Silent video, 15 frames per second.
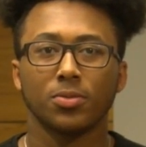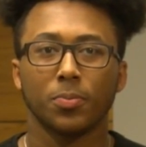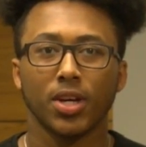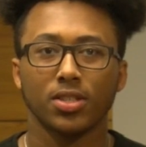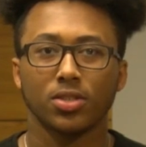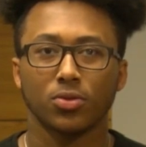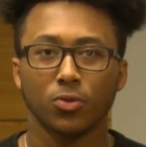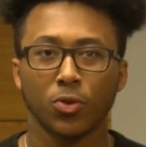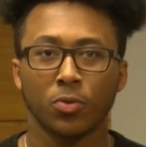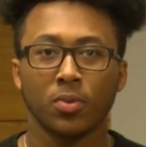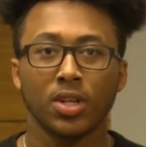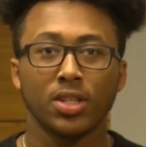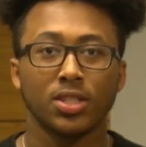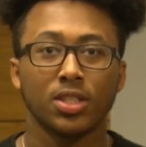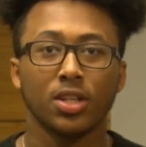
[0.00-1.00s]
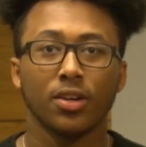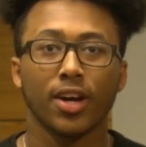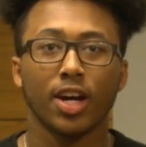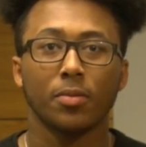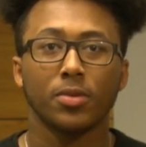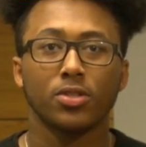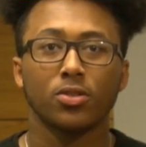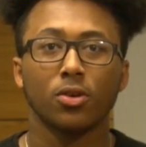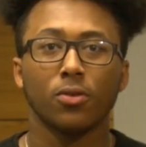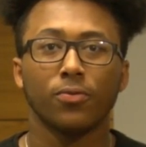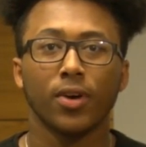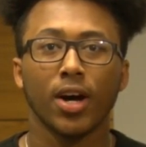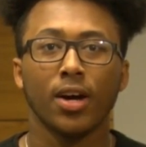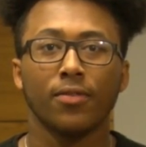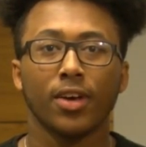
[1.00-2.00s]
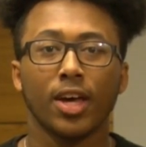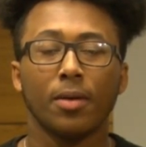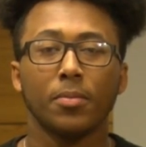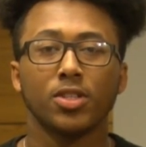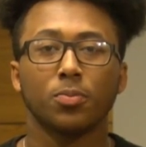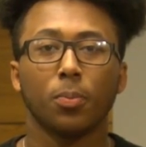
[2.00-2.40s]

Bess's room, Senior Academy 205, and Ms.